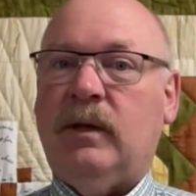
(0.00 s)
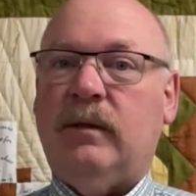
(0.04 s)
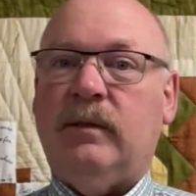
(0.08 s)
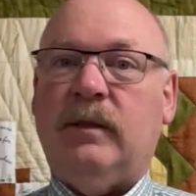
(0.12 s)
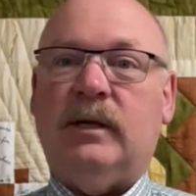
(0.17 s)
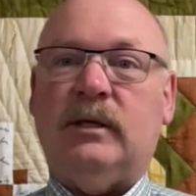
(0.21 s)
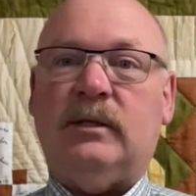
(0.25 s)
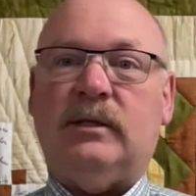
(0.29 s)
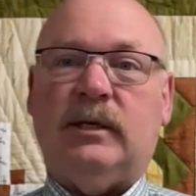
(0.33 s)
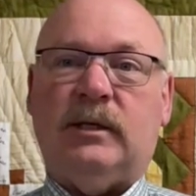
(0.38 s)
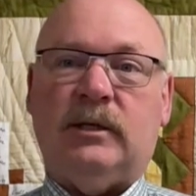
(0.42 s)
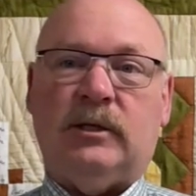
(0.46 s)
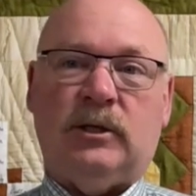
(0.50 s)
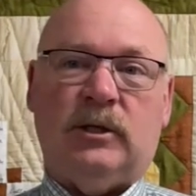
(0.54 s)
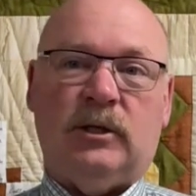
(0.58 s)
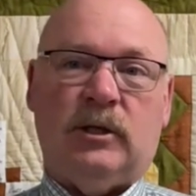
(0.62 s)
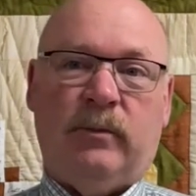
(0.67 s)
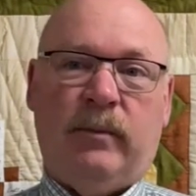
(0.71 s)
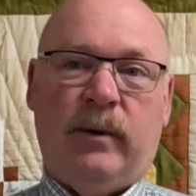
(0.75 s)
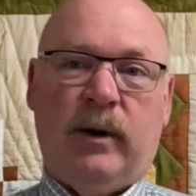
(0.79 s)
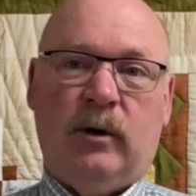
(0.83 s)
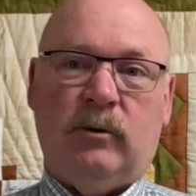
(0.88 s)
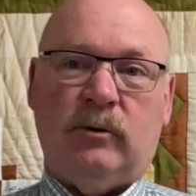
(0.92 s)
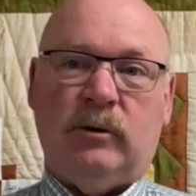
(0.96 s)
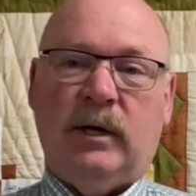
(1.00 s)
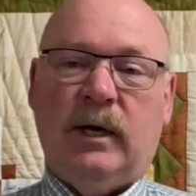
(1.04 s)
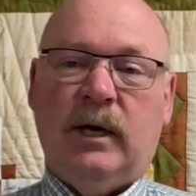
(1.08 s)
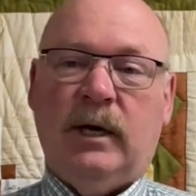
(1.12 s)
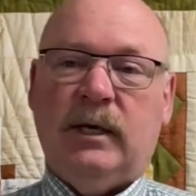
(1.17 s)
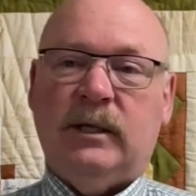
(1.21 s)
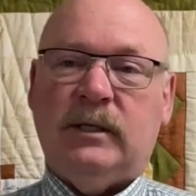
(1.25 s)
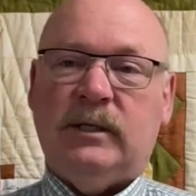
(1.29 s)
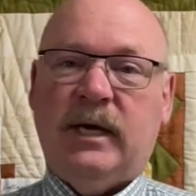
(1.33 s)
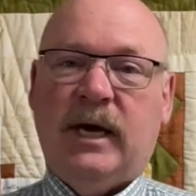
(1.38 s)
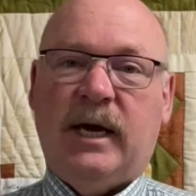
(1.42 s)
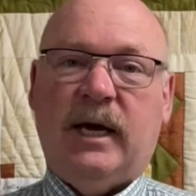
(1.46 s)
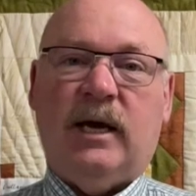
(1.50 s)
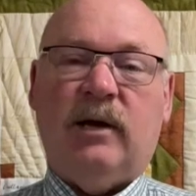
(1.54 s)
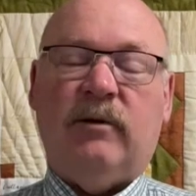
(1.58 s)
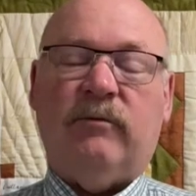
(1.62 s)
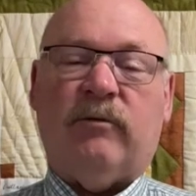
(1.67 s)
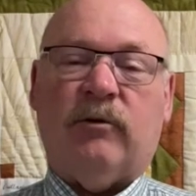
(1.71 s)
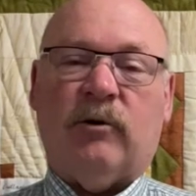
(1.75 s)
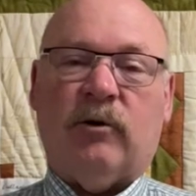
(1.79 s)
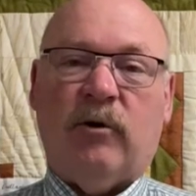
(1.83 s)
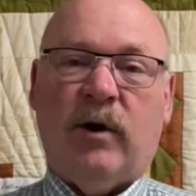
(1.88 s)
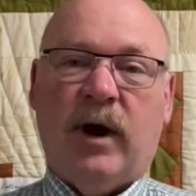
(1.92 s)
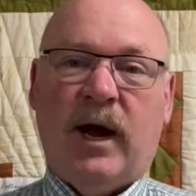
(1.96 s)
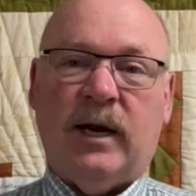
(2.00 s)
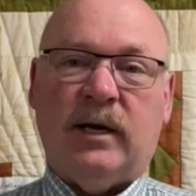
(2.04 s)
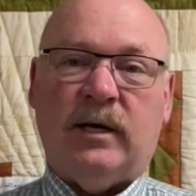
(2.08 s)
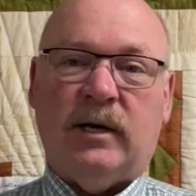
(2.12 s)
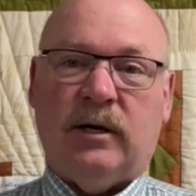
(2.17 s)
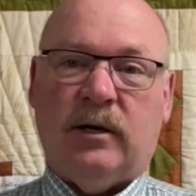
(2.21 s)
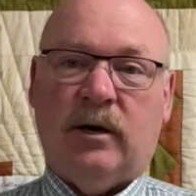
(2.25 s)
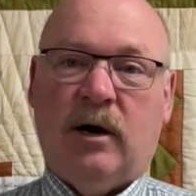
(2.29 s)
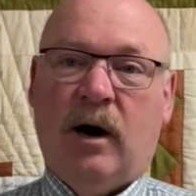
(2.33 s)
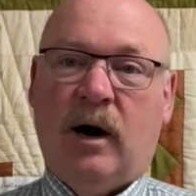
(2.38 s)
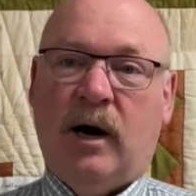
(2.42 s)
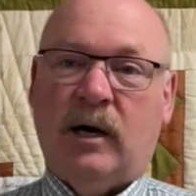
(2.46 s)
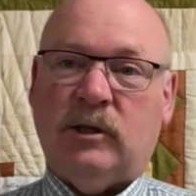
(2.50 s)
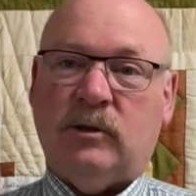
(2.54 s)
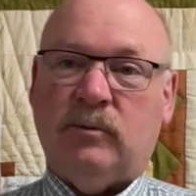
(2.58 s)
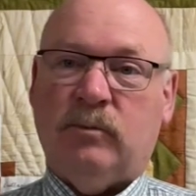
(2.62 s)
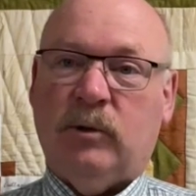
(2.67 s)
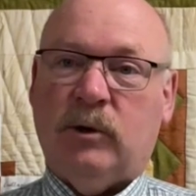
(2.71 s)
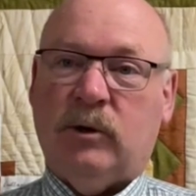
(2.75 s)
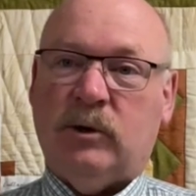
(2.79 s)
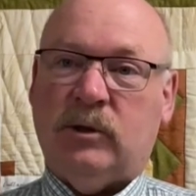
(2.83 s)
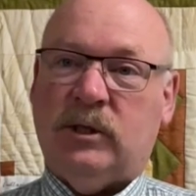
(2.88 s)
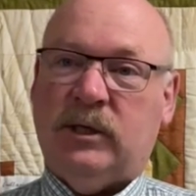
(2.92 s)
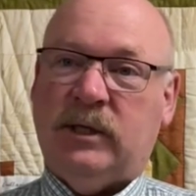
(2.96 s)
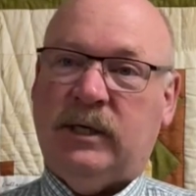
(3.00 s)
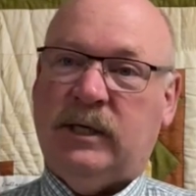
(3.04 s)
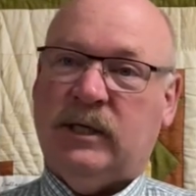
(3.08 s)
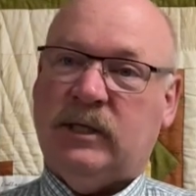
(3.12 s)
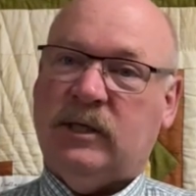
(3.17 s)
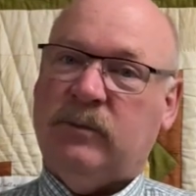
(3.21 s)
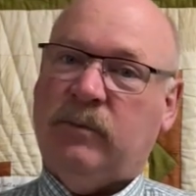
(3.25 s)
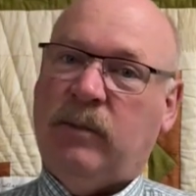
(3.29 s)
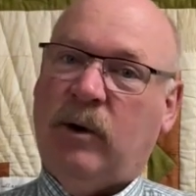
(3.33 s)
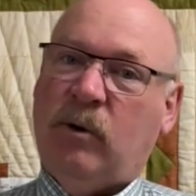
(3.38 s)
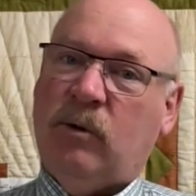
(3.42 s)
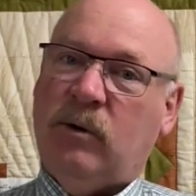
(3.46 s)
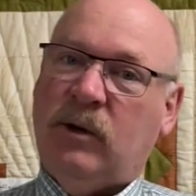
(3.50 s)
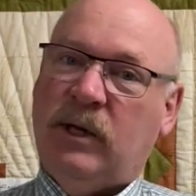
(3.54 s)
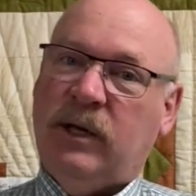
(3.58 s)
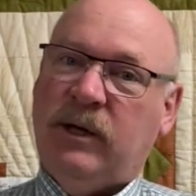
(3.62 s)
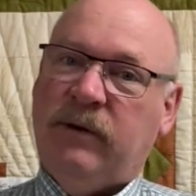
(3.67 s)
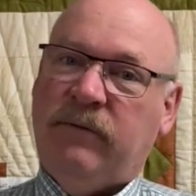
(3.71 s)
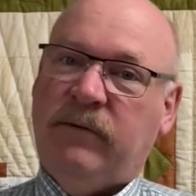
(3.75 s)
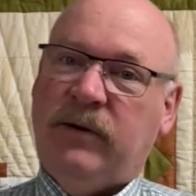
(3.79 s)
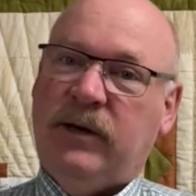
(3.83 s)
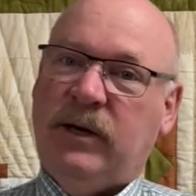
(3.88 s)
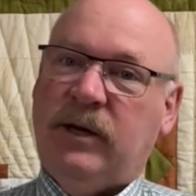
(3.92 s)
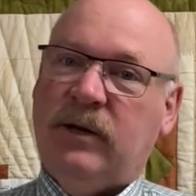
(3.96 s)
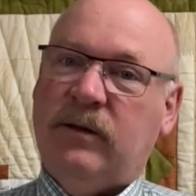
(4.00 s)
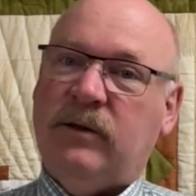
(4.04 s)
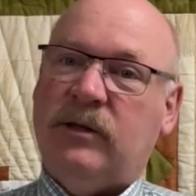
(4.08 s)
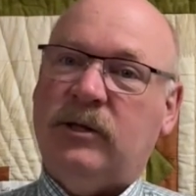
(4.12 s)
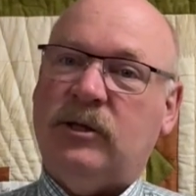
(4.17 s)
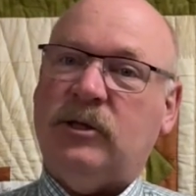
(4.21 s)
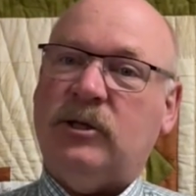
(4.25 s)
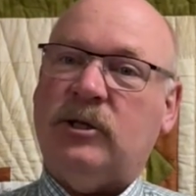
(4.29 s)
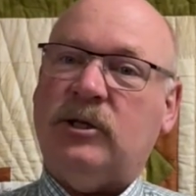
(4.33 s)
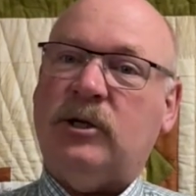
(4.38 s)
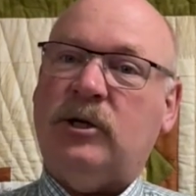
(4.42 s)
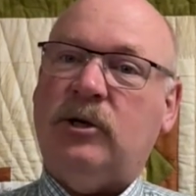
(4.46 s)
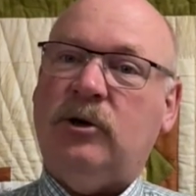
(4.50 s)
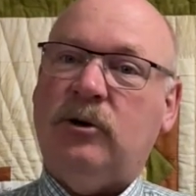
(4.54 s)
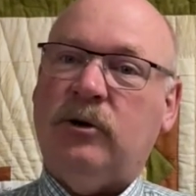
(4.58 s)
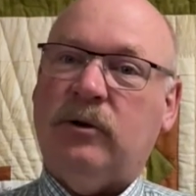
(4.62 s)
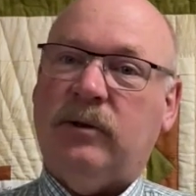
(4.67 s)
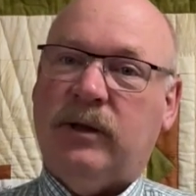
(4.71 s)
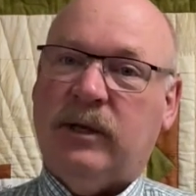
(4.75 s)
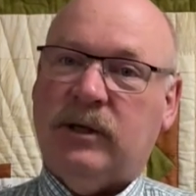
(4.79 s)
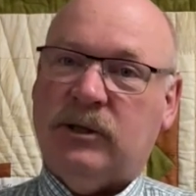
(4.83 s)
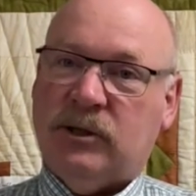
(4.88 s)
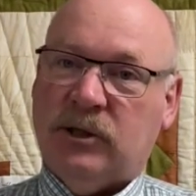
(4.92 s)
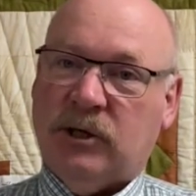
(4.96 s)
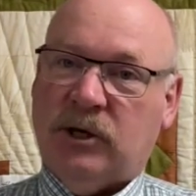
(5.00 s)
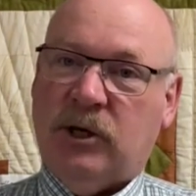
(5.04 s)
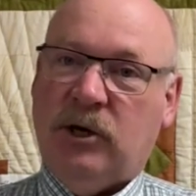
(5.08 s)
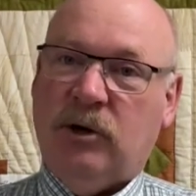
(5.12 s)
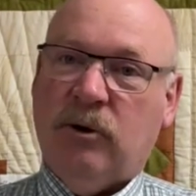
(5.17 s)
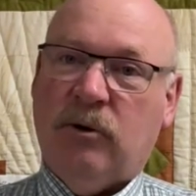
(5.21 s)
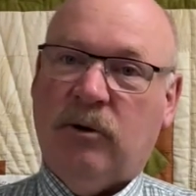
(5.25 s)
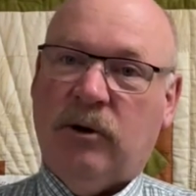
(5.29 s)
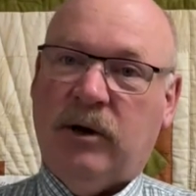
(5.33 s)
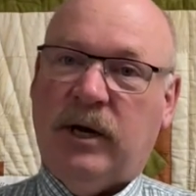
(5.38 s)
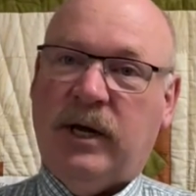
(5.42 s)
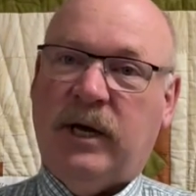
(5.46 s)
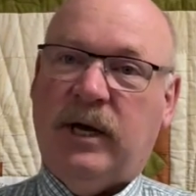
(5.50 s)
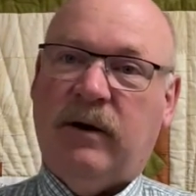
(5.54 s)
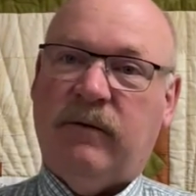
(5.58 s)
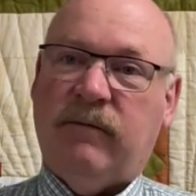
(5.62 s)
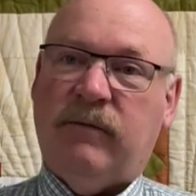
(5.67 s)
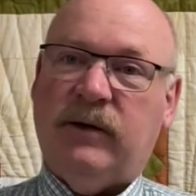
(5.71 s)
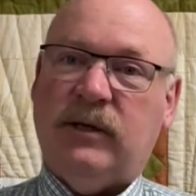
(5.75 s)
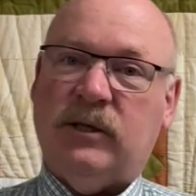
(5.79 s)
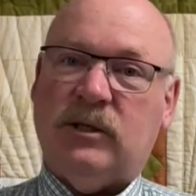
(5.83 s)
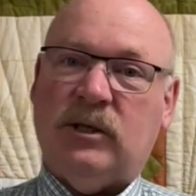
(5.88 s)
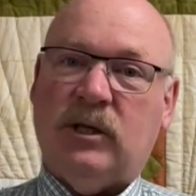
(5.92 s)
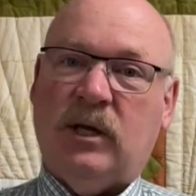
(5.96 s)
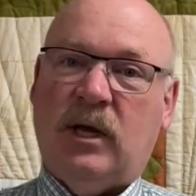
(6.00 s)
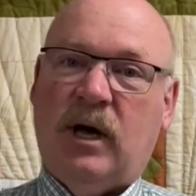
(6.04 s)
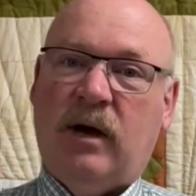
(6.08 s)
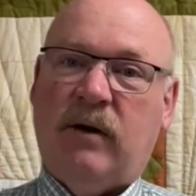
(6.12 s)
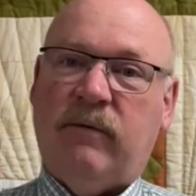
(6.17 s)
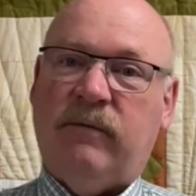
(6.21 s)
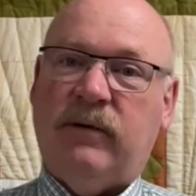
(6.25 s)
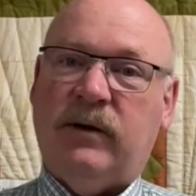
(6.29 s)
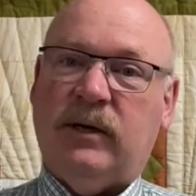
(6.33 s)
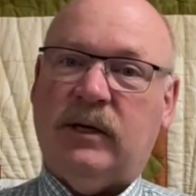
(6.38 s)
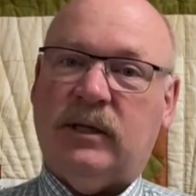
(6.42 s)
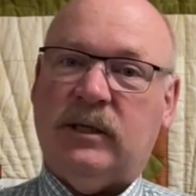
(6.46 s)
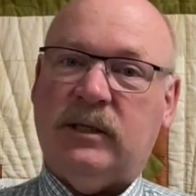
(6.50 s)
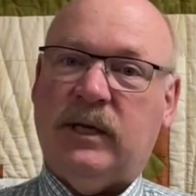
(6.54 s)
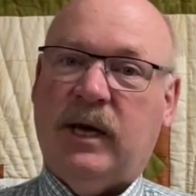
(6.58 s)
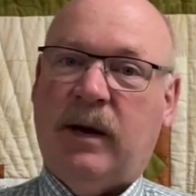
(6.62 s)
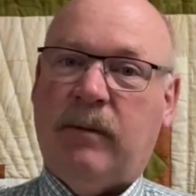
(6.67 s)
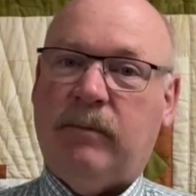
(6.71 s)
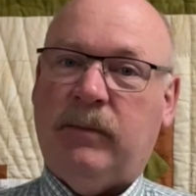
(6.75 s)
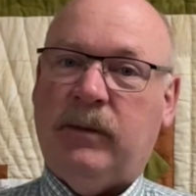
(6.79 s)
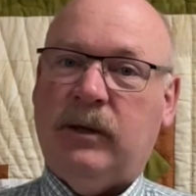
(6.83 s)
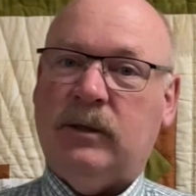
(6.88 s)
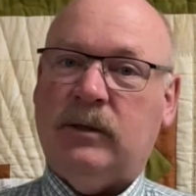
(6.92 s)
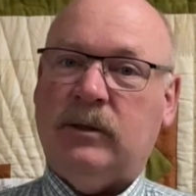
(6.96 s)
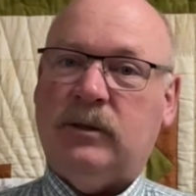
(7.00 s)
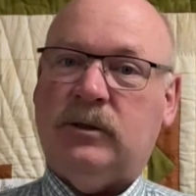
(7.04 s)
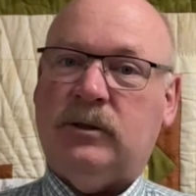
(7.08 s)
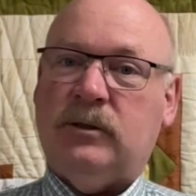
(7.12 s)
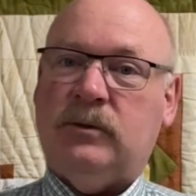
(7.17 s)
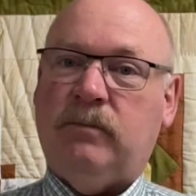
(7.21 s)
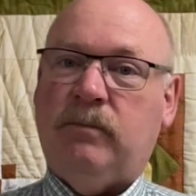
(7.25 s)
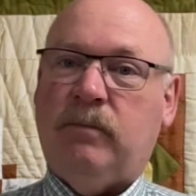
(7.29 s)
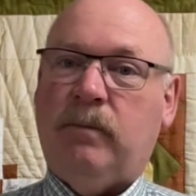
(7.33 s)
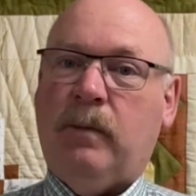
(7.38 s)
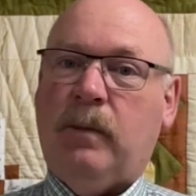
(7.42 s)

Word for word: This isn't about taking for granted God's mercy. It's about living in the, secure, the security of His love and acceptance.